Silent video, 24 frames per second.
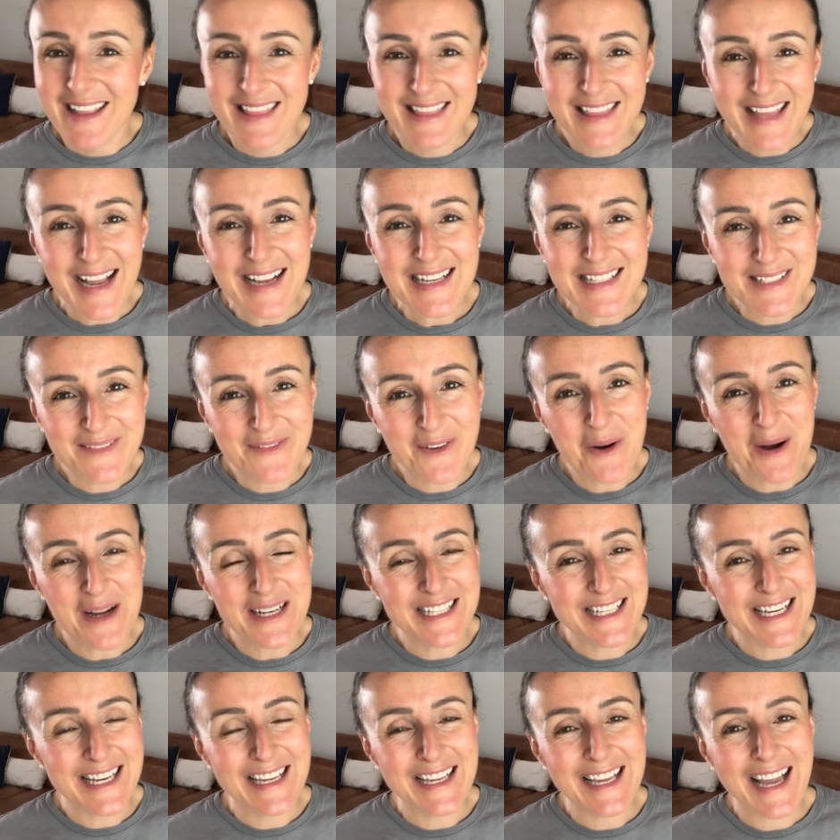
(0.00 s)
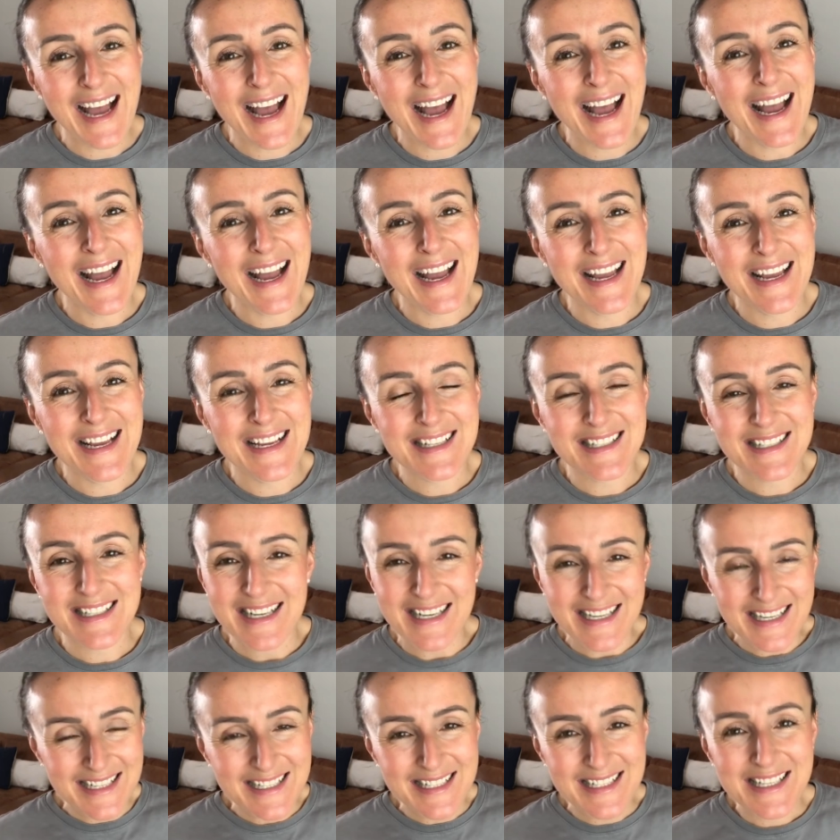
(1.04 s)
Thanks for watching, guys.
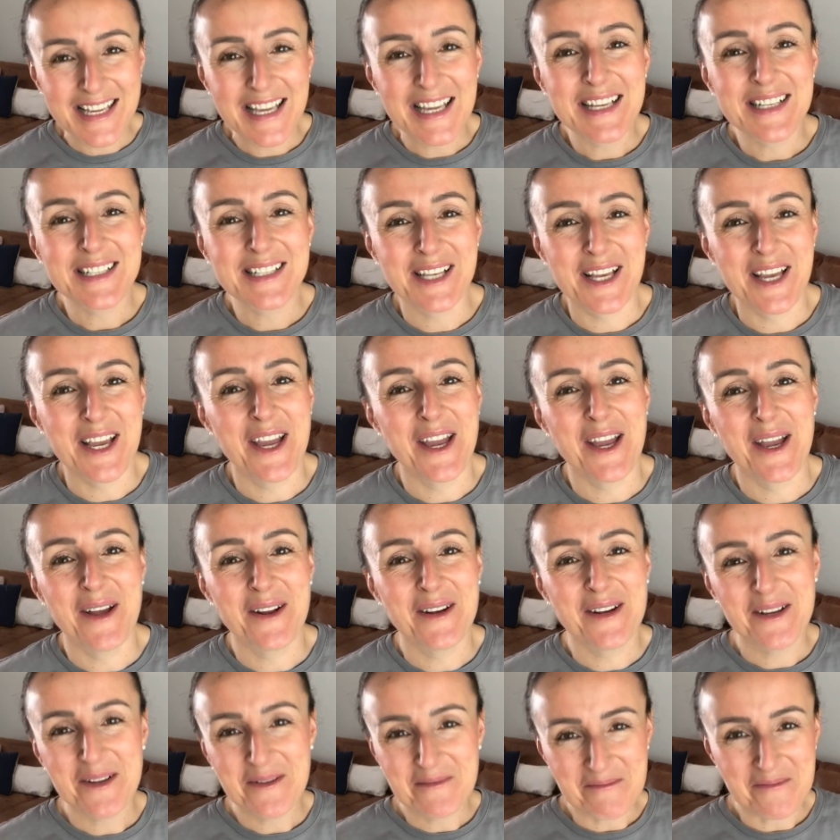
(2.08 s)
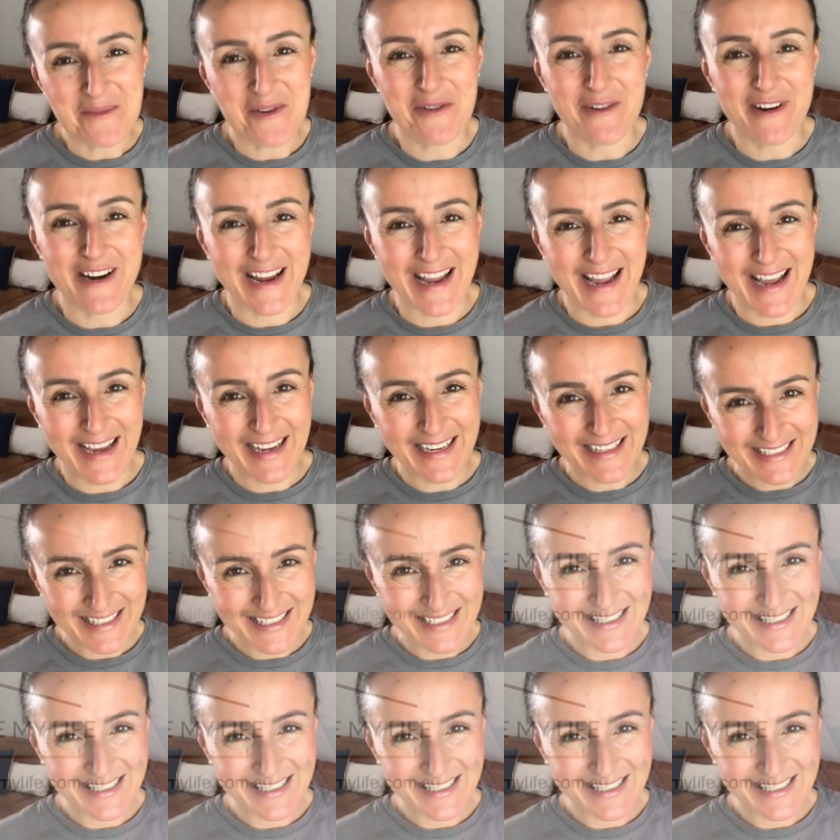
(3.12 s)
See you soon, Maria.